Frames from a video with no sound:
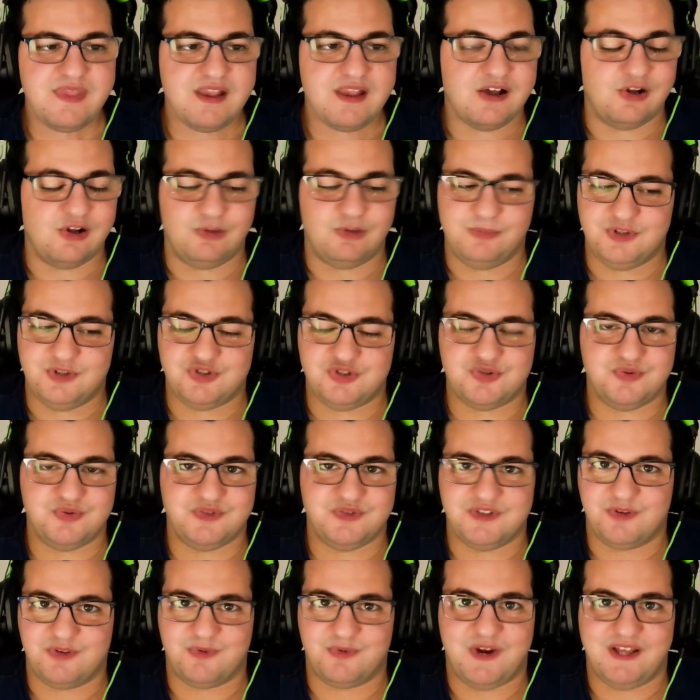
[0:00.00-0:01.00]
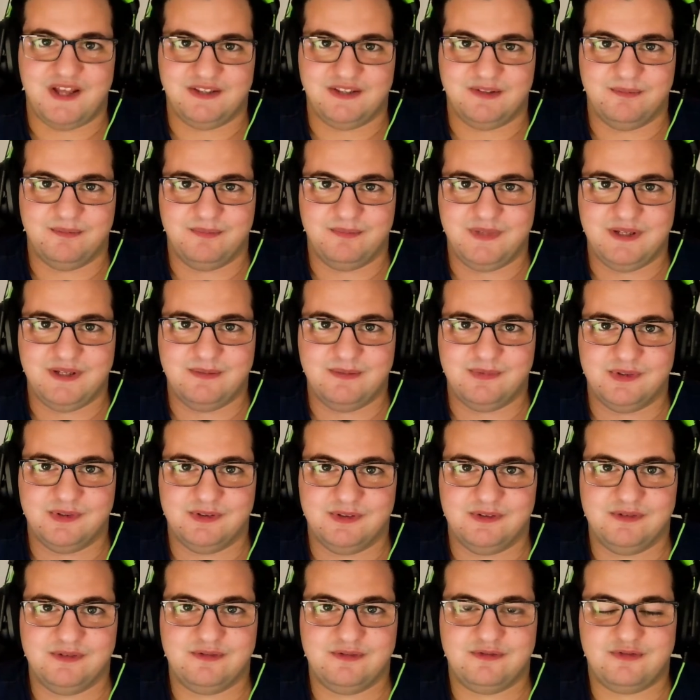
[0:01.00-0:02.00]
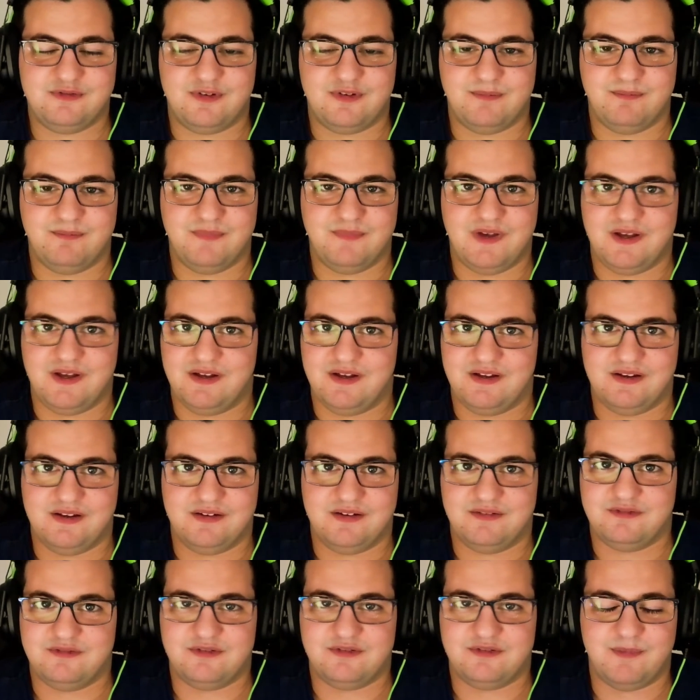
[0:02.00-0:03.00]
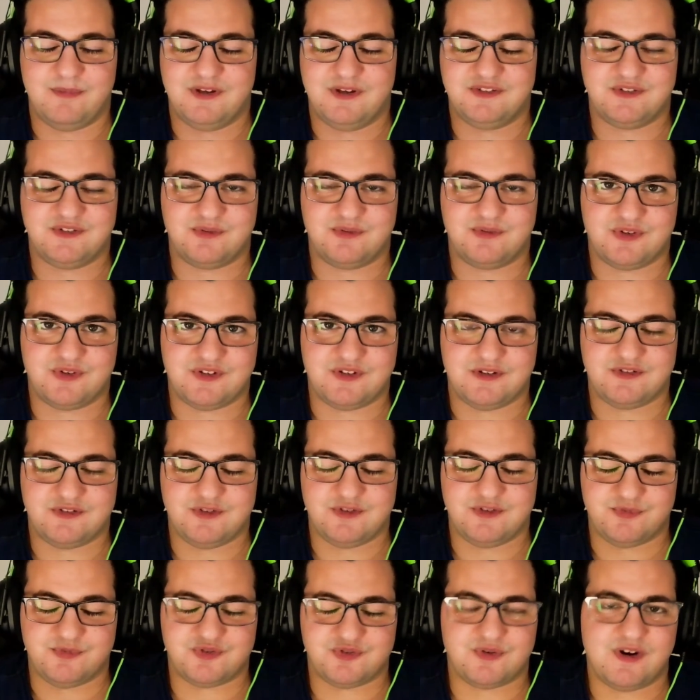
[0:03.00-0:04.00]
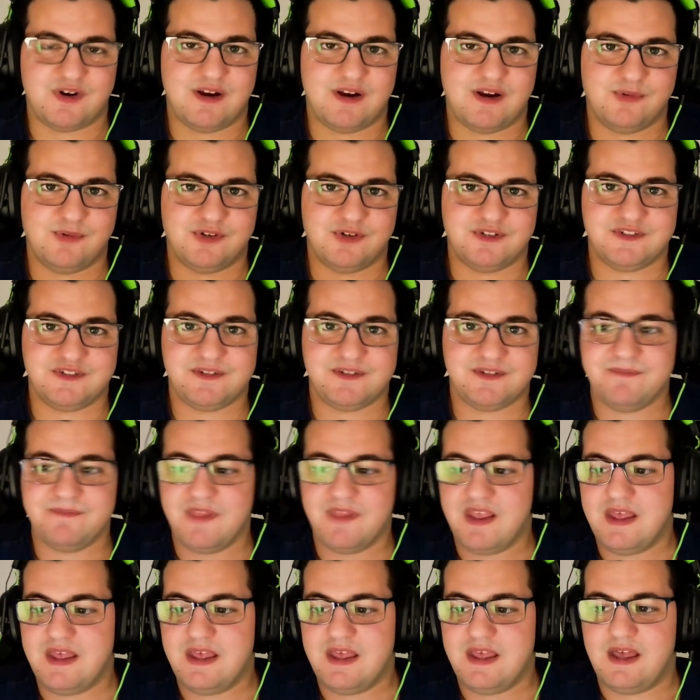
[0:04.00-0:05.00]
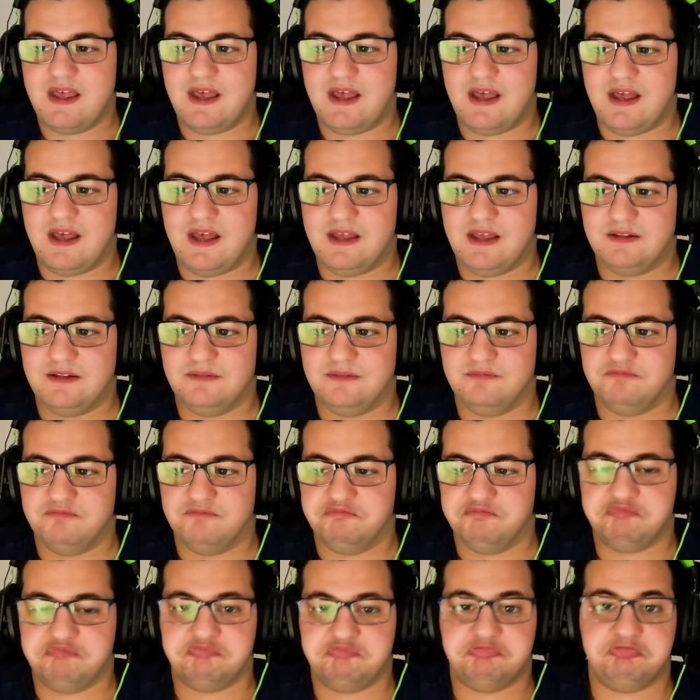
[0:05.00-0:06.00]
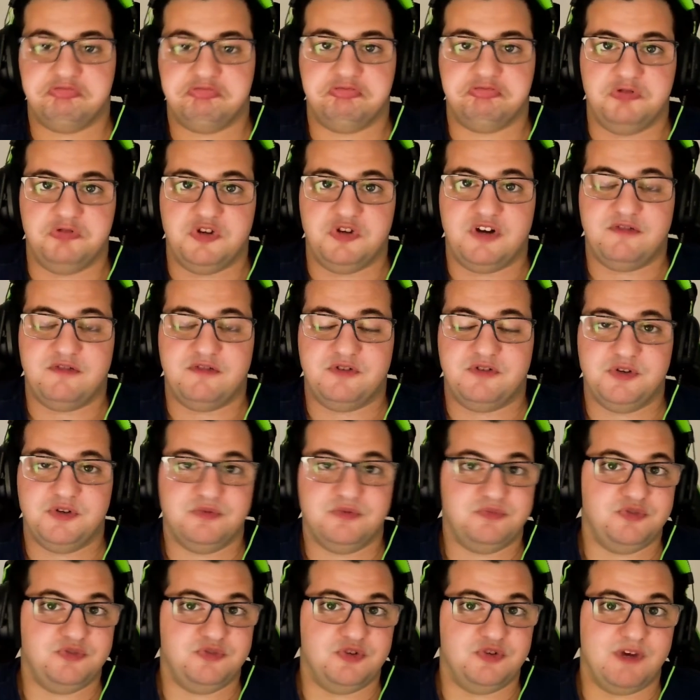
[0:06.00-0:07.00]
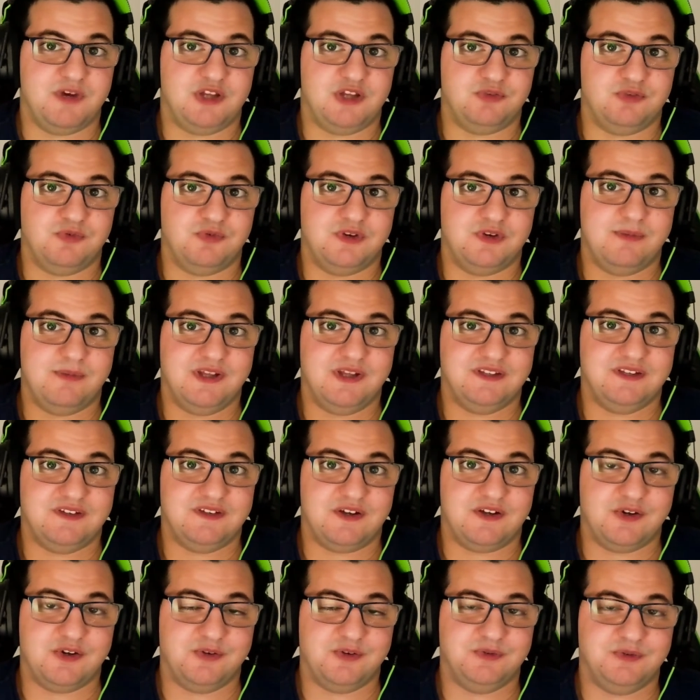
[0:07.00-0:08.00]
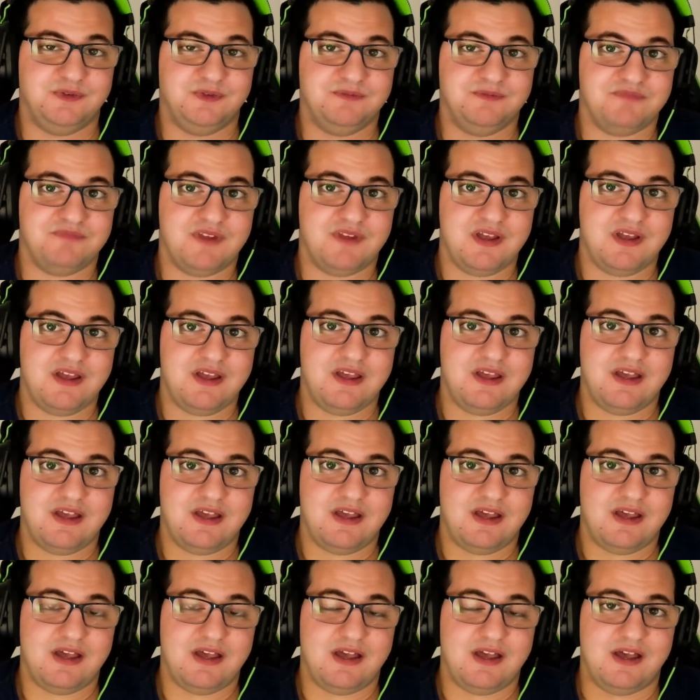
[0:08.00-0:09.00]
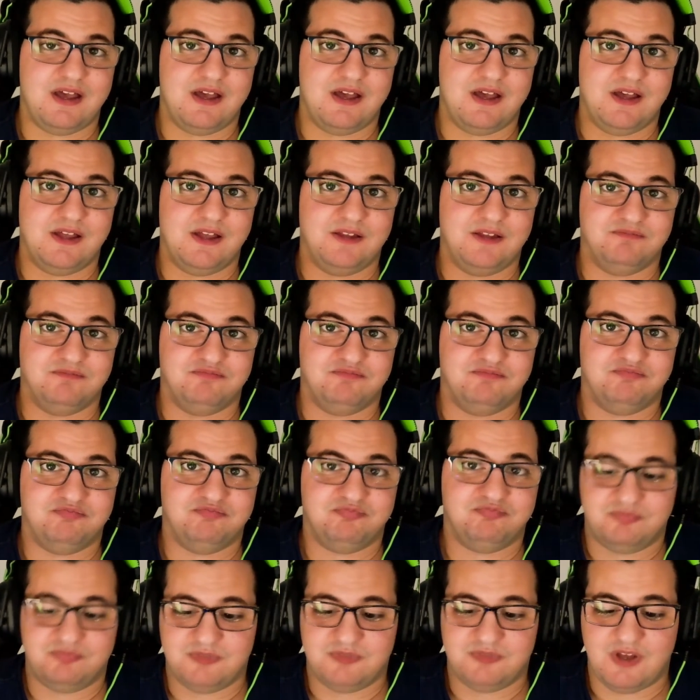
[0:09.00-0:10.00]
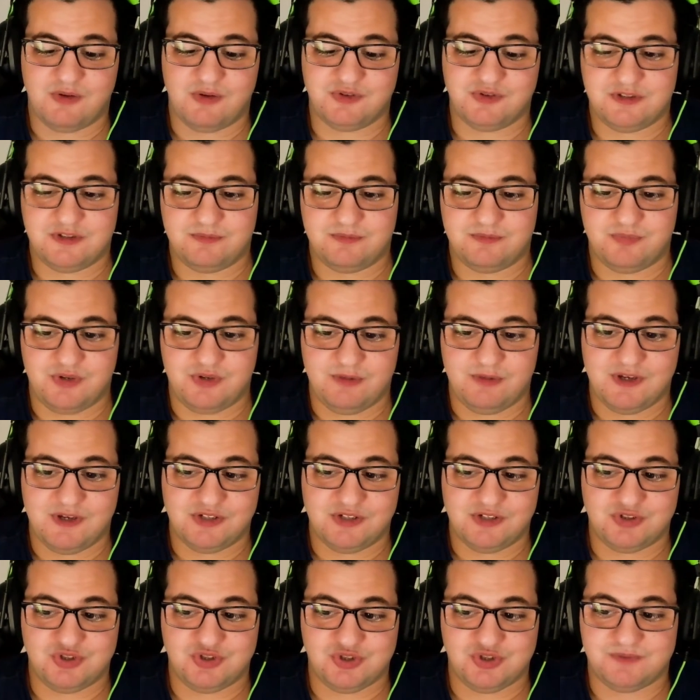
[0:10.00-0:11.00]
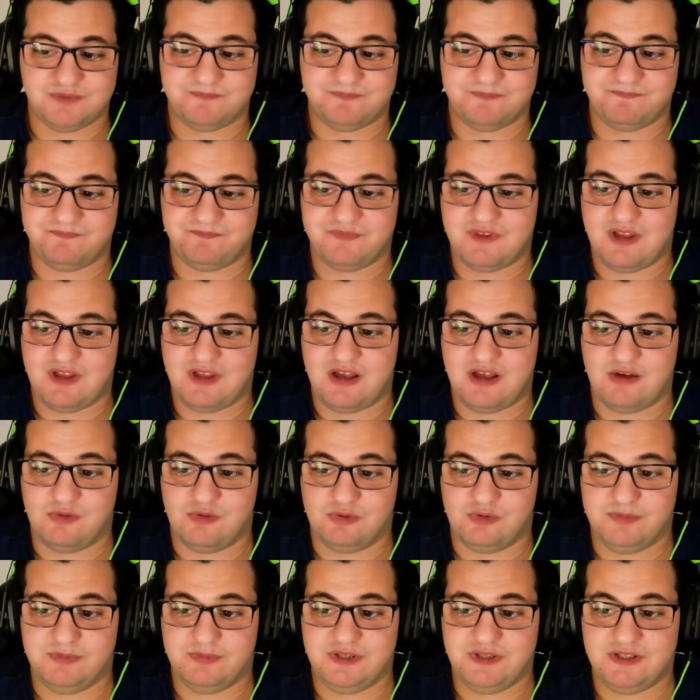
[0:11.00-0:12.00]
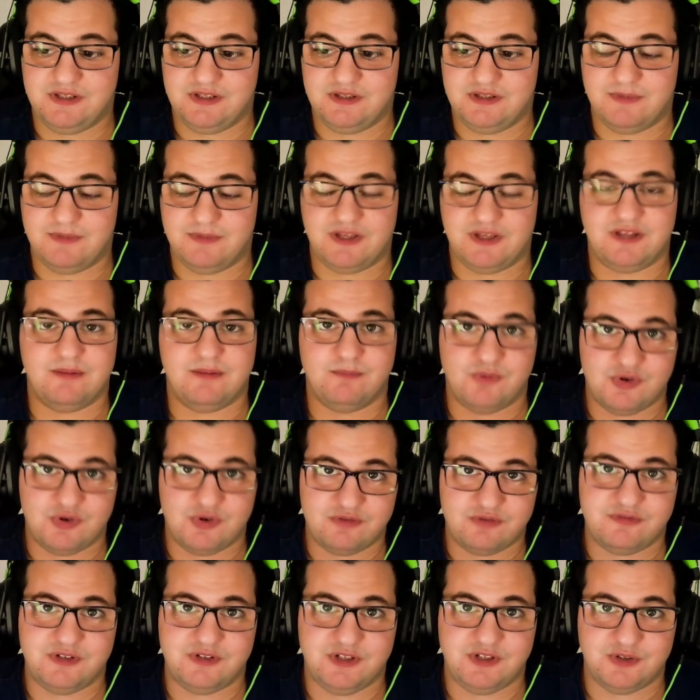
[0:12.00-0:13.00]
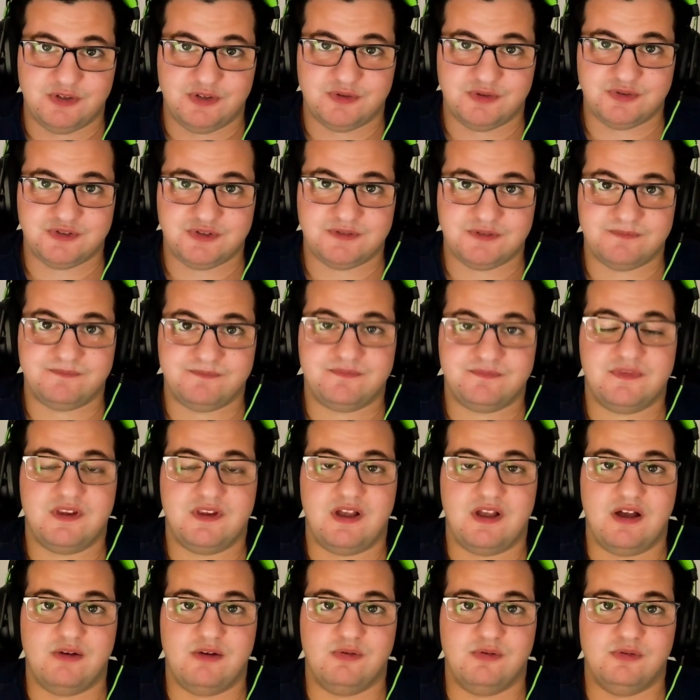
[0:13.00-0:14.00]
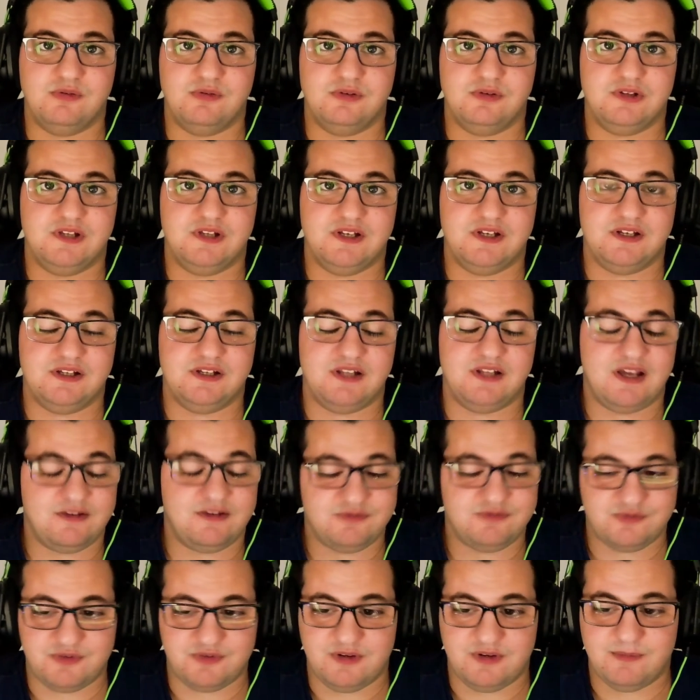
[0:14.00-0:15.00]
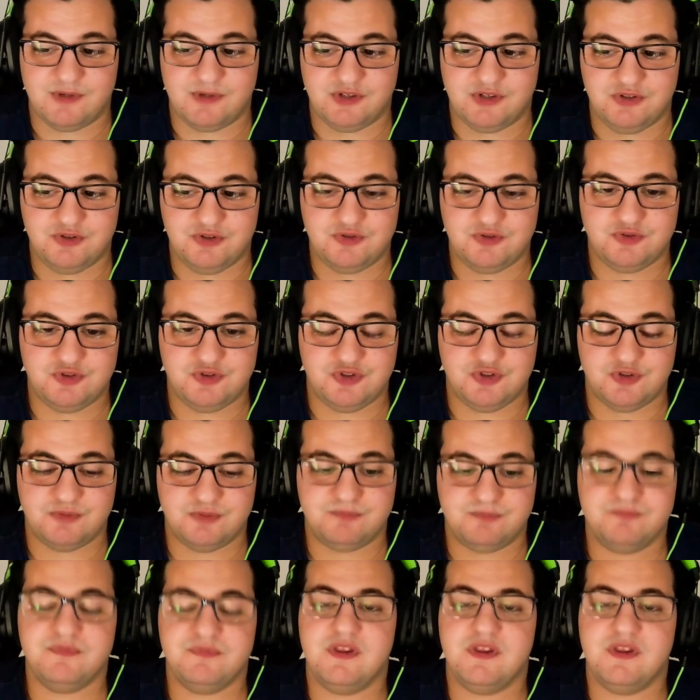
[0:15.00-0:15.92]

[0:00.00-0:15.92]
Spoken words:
I'll be choosing random people from my subscribers, and you never know, you might win a beta code. And that was it, pretty much. I will be making more videos. I will live stream on YouTube,